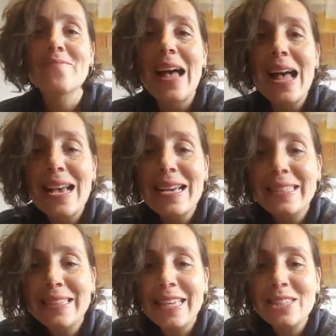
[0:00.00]
Bye.
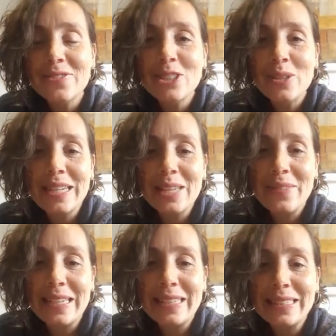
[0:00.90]
Thanks for joining
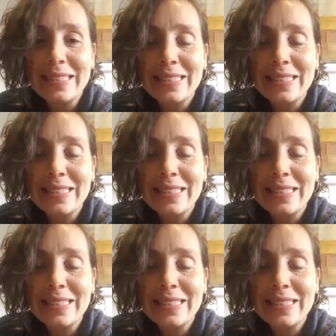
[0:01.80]
me.